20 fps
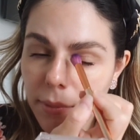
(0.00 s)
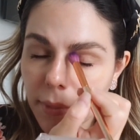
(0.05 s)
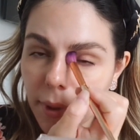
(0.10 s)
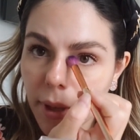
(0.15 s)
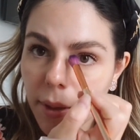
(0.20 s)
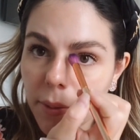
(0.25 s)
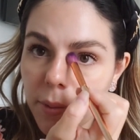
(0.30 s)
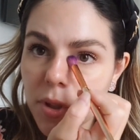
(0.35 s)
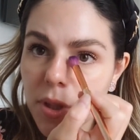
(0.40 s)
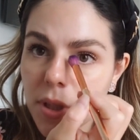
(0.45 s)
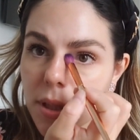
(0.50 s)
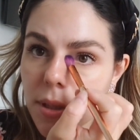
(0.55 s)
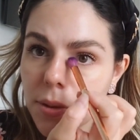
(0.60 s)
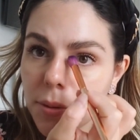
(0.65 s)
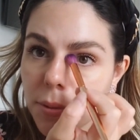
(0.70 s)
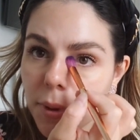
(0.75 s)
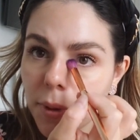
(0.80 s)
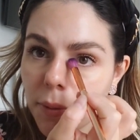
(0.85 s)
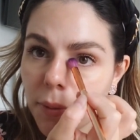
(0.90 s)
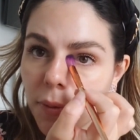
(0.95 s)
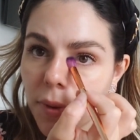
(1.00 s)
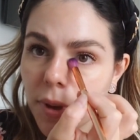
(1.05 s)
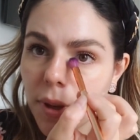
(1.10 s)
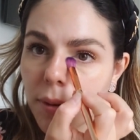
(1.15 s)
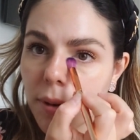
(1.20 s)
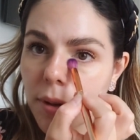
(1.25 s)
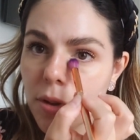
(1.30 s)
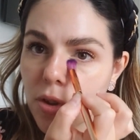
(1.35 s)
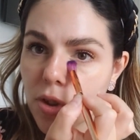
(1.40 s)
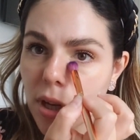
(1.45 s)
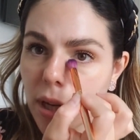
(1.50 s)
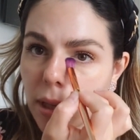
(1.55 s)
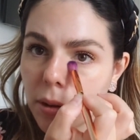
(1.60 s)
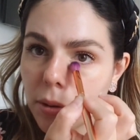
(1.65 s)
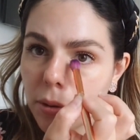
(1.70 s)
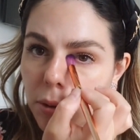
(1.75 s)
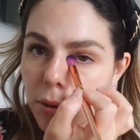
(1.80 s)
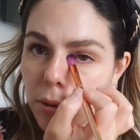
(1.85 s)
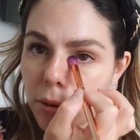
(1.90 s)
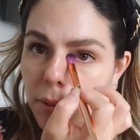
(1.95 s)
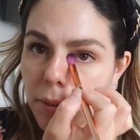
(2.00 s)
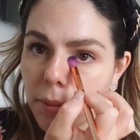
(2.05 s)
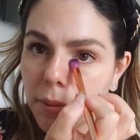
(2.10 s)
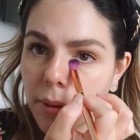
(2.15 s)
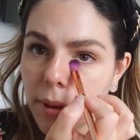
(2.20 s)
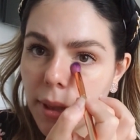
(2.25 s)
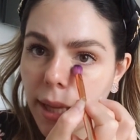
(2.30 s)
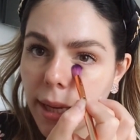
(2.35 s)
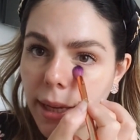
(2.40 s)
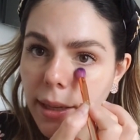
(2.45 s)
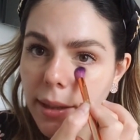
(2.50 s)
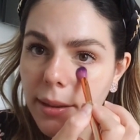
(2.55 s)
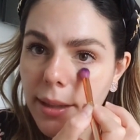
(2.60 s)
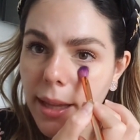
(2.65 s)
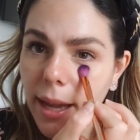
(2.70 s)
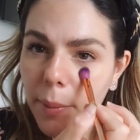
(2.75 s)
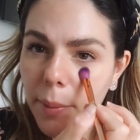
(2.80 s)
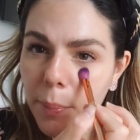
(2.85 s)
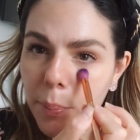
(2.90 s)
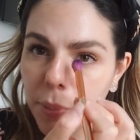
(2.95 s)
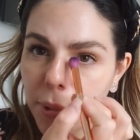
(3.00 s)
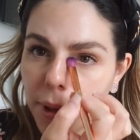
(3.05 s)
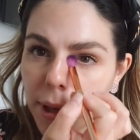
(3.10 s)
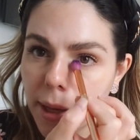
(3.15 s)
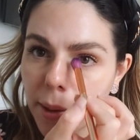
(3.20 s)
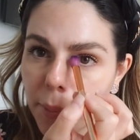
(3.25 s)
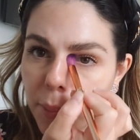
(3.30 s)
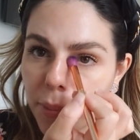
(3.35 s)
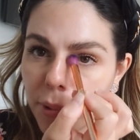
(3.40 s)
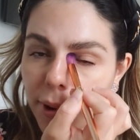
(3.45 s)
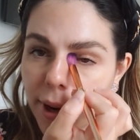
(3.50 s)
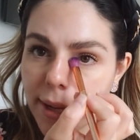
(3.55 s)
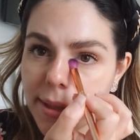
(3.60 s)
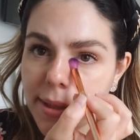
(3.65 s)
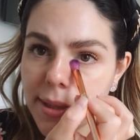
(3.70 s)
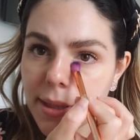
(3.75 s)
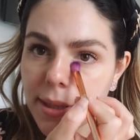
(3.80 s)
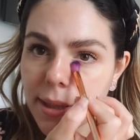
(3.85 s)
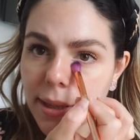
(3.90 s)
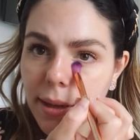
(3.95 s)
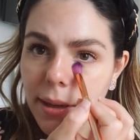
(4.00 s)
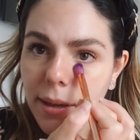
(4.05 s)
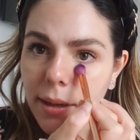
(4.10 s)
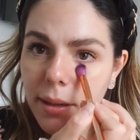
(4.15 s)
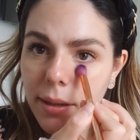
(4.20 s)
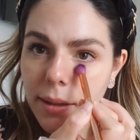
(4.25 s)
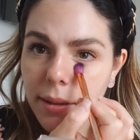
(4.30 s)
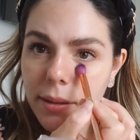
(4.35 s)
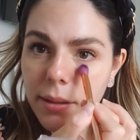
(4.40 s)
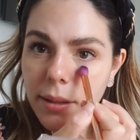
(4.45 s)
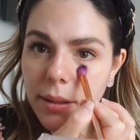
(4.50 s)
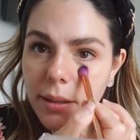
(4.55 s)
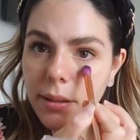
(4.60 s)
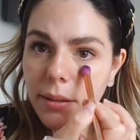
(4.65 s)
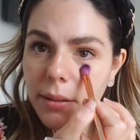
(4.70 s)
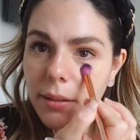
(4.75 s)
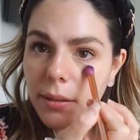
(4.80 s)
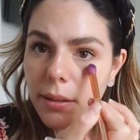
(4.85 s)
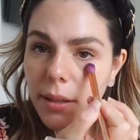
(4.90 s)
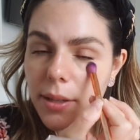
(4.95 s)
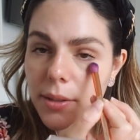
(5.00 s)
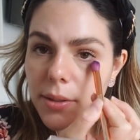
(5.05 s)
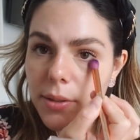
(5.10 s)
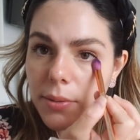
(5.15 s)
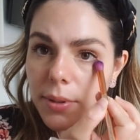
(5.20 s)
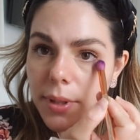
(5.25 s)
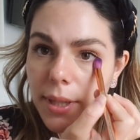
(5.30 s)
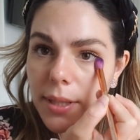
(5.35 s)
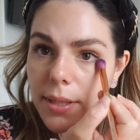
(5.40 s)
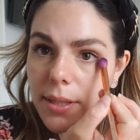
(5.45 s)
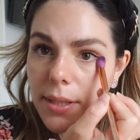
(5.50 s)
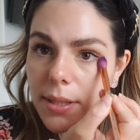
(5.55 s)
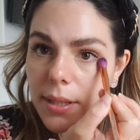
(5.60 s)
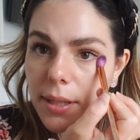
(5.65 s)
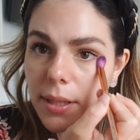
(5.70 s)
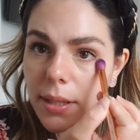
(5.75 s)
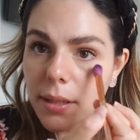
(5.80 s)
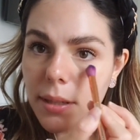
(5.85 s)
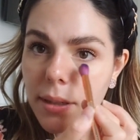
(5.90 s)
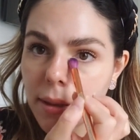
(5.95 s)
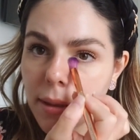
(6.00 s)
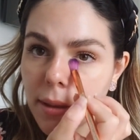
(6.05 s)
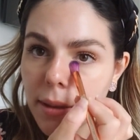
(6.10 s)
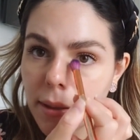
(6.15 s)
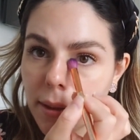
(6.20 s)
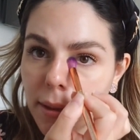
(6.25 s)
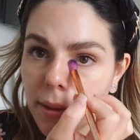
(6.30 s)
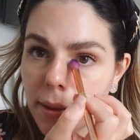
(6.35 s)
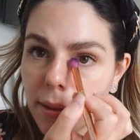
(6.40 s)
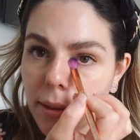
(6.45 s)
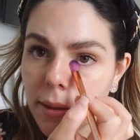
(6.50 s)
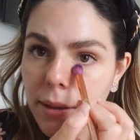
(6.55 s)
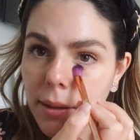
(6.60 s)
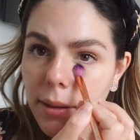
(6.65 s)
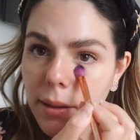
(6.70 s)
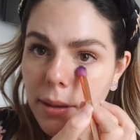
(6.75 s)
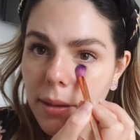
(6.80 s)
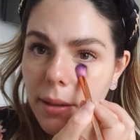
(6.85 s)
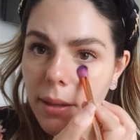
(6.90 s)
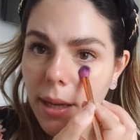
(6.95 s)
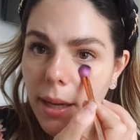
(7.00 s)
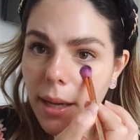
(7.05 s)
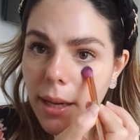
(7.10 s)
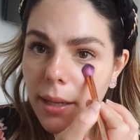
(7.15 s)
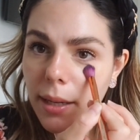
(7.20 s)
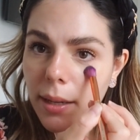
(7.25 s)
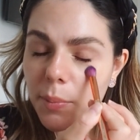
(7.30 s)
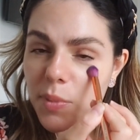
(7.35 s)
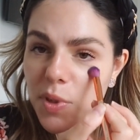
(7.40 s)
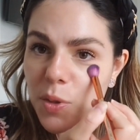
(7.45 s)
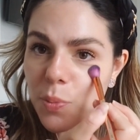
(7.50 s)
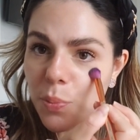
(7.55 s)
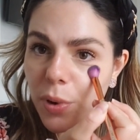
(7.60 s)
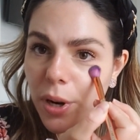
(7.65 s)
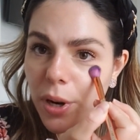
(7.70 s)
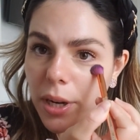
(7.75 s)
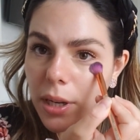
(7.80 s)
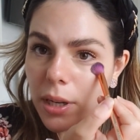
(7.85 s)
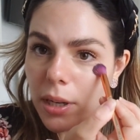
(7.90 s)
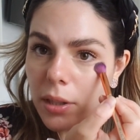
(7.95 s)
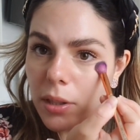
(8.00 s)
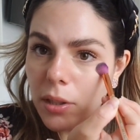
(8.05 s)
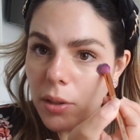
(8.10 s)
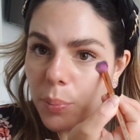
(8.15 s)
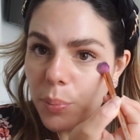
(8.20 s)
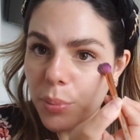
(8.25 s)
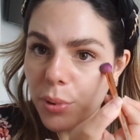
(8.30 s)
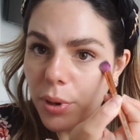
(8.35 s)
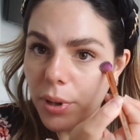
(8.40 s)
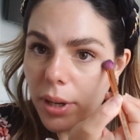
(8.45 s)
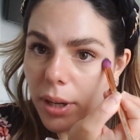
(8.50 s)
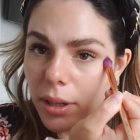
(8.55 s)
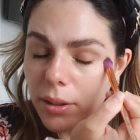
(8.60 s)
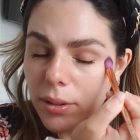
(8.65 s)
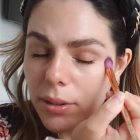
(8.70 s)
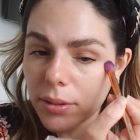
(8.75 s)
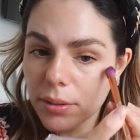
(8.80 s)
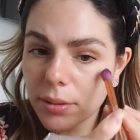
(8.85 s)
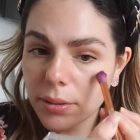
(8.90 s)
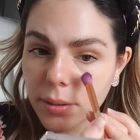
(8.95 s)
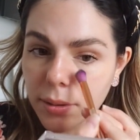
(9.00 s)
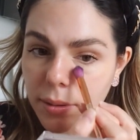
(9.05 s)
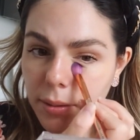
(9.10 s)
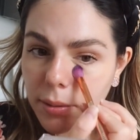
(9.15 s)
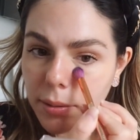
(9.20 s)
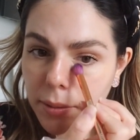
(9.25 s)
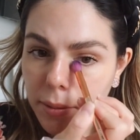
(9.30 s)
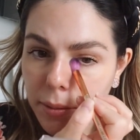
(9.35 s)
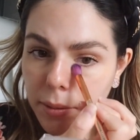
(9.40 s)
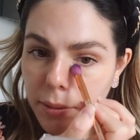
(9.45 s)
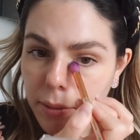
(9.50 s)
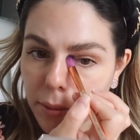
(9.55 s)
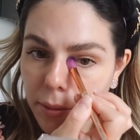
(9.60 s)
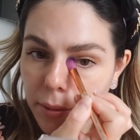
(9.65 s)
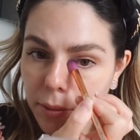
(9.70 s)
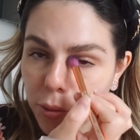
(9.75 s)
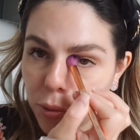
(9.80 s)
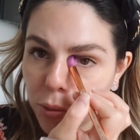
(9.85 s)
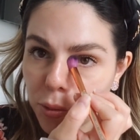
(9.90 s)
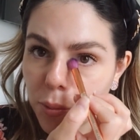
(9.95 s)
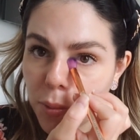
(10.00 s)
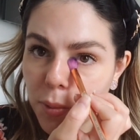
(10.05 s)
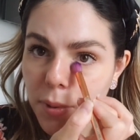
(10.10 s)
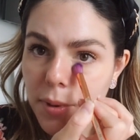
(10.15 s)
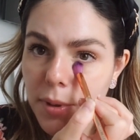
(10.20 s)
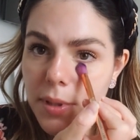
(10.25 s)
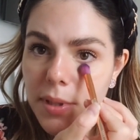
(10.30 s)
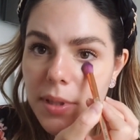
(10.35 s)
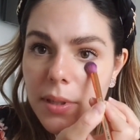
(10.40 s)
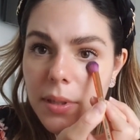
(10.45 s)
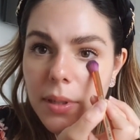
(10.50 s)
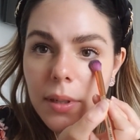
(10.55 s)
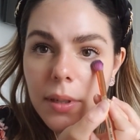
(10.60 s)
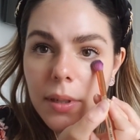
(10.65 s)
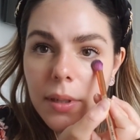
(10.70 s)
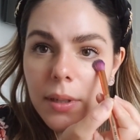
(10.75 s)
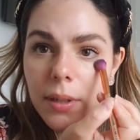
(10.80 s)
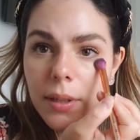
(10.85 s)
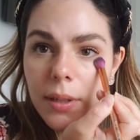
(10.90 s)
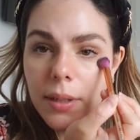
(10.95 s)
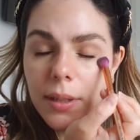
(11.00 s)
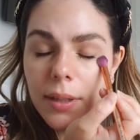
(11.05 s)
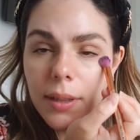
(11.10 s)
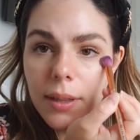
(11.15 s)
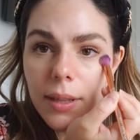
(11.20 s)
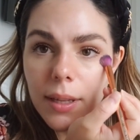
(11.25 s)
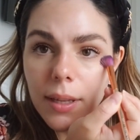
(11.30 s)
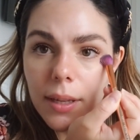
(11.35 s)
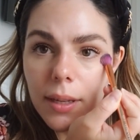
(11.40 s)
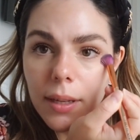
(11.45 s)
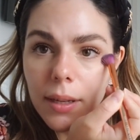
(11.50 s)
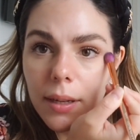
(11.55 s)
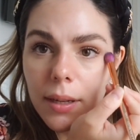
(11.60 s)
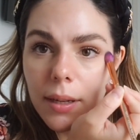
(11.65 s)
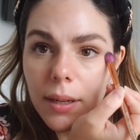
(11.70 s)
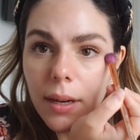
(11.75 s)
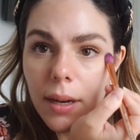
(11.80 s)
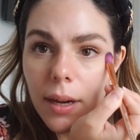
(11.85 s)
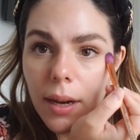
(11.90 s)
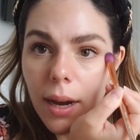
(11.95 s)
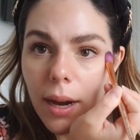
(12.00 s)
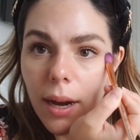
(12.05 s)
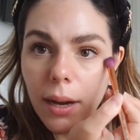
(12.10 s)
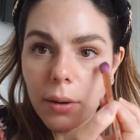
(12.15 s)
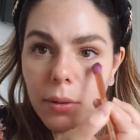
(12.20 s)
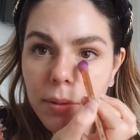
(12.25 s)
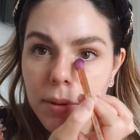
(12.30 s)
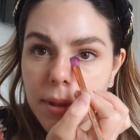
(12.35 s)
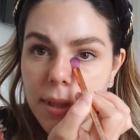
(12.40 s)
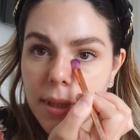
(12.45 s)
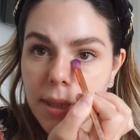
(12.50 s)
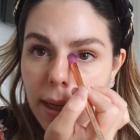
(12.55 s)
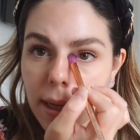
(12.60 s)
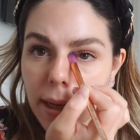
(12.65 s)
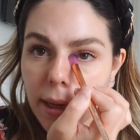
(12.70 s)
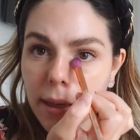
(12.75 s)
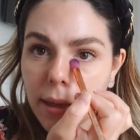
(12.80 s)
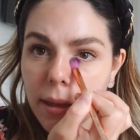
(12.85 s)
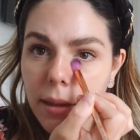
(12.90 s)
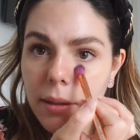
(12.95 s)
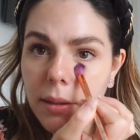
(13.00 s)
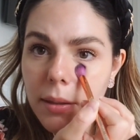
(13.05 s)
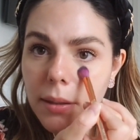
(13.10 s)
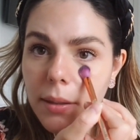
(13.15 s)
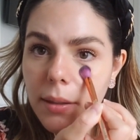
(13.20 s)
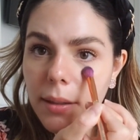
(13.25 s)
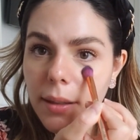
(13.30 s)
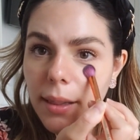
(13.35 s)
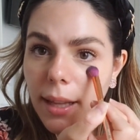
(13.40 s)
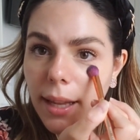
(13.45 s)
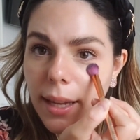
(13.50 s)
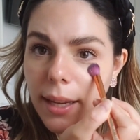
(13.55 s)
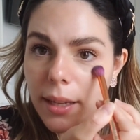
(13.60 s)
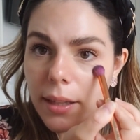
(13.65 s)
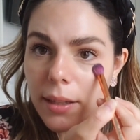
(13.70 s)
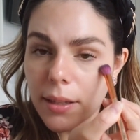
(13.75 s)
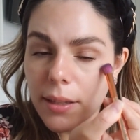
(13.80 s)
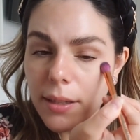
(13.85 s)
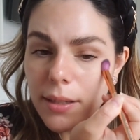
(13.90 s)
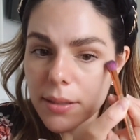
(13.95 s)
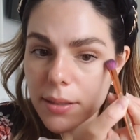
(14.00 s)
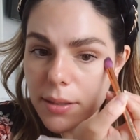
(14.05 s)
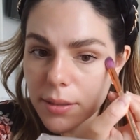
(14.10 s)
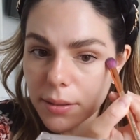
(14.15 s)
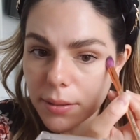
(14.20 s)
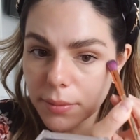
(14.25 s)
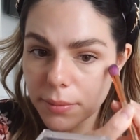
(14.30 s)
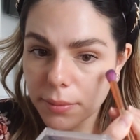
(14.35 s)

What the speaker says: I'm just doing very gentle, like tapping and pressing, as you can see, and I'm spreading the product towards the outside like this.